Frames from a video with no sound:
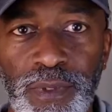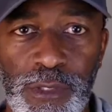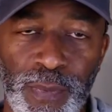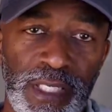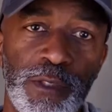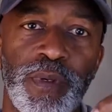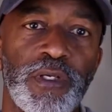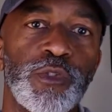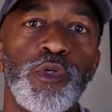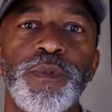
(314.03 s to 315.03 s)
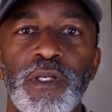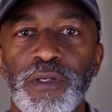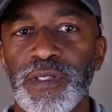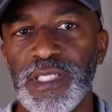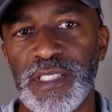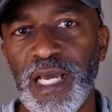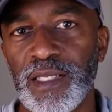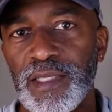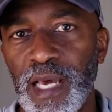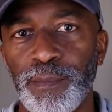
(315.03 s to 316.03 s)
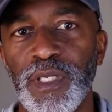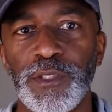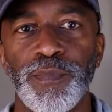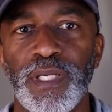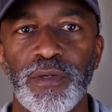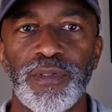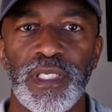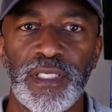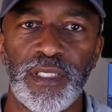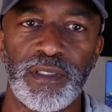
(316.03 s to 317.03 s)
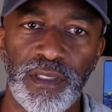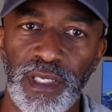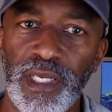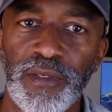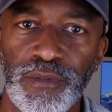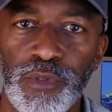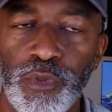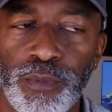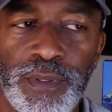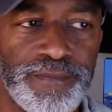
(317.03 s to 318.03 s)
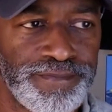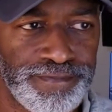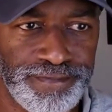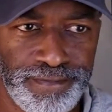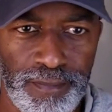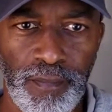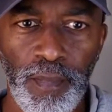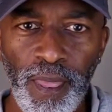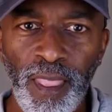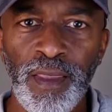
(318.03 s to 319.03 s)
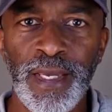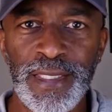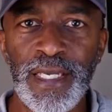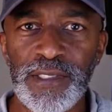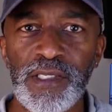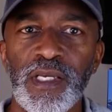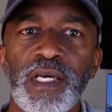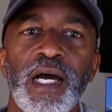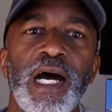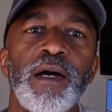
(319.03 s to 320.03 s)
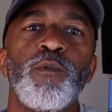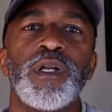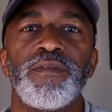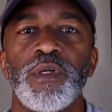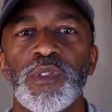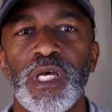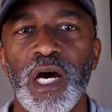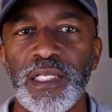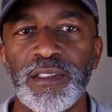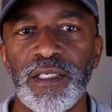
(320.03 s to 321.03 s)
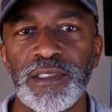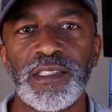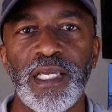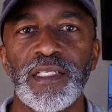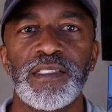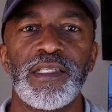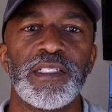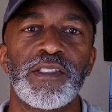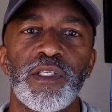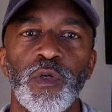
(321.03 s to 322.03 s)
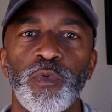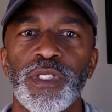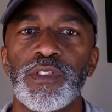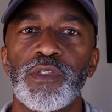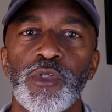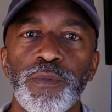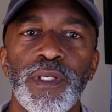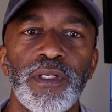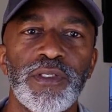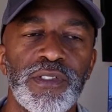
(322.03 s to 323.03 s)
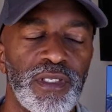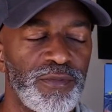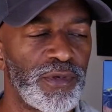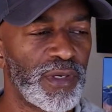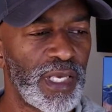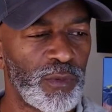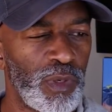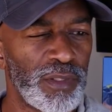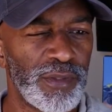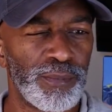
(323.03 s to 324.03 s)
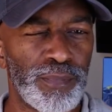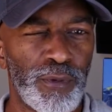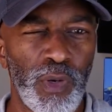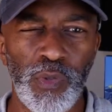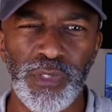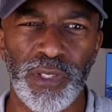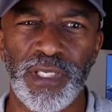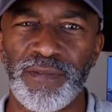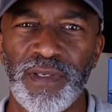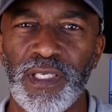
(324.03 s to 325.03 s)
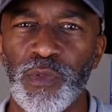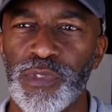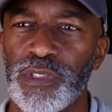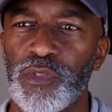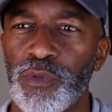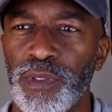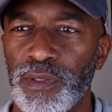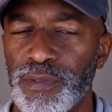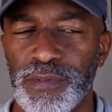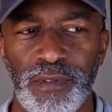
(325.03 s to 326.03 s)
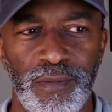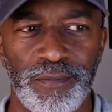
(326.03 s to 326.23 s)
because my spare tubular is not that much bigger than an inner tube. And yes, I'm one of those odd duck cyclists that still runs tubulars. And if you're like, well, the pros aren't even using tubulars.